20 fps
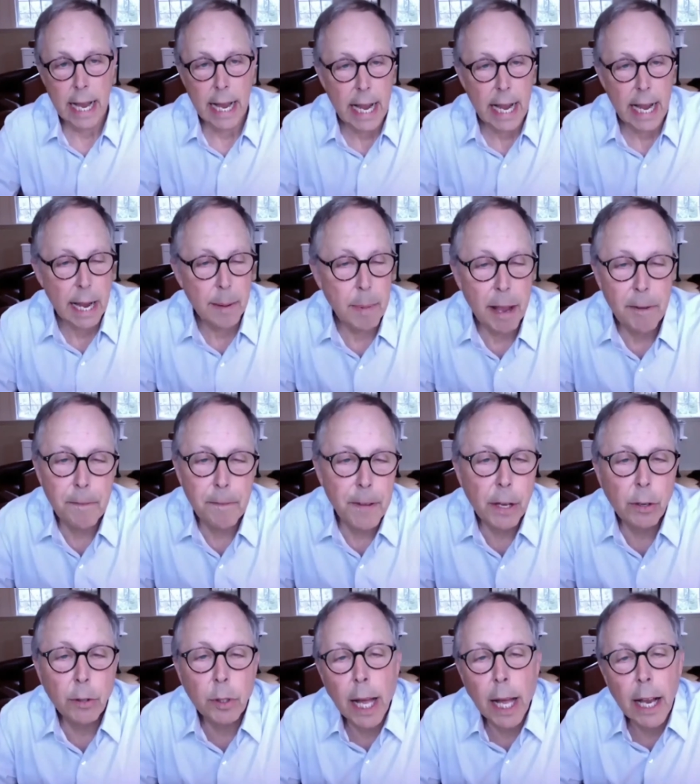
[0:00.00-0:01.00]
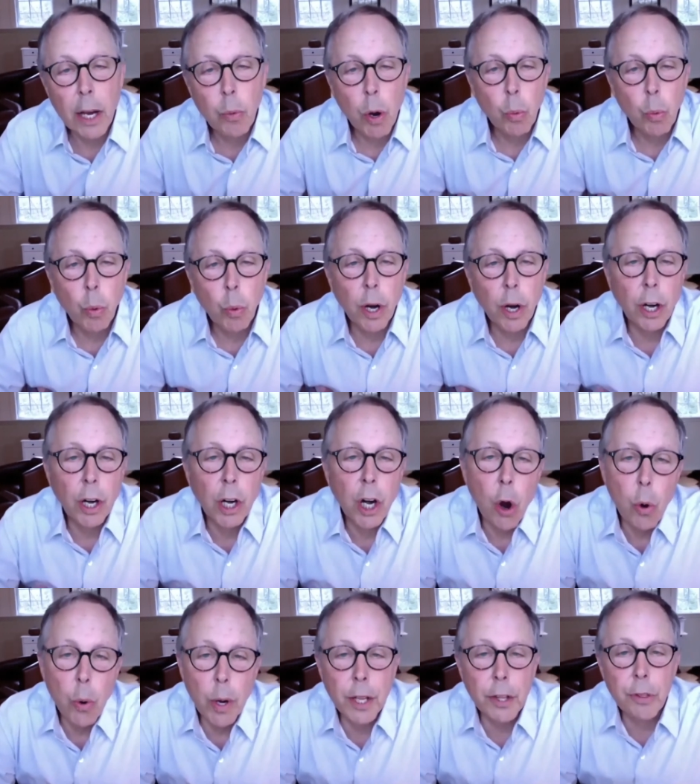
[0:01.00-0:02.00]
It may feel like what we're
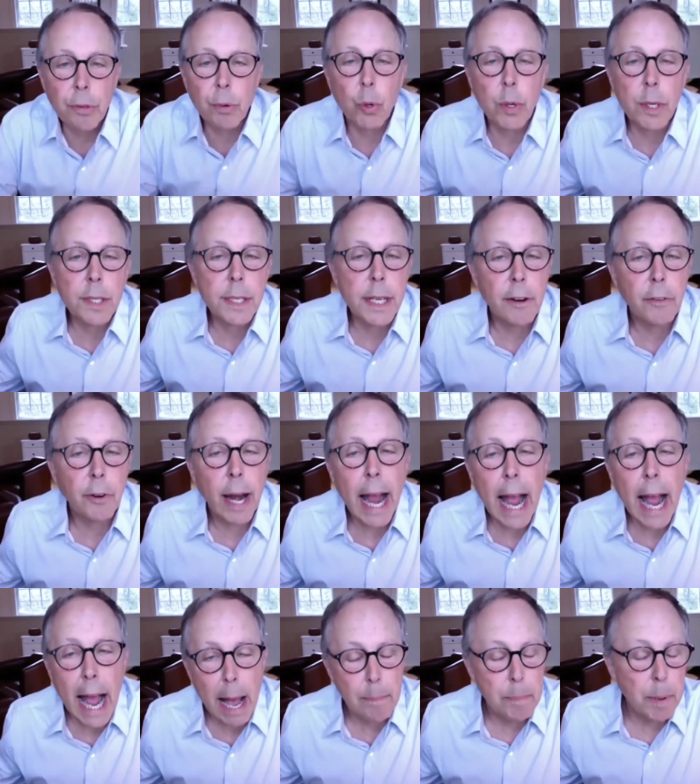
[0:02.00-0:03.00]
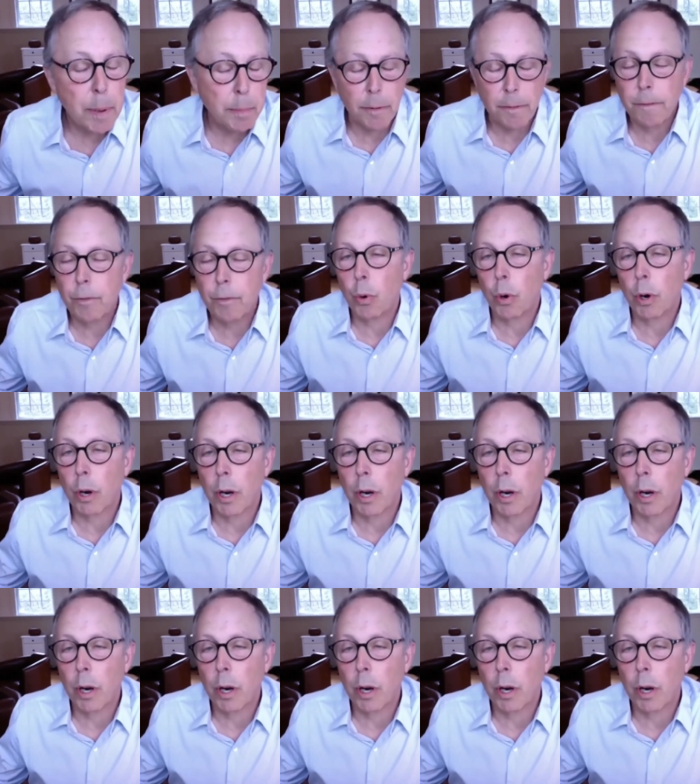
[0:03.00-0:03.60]
going through has never happened before,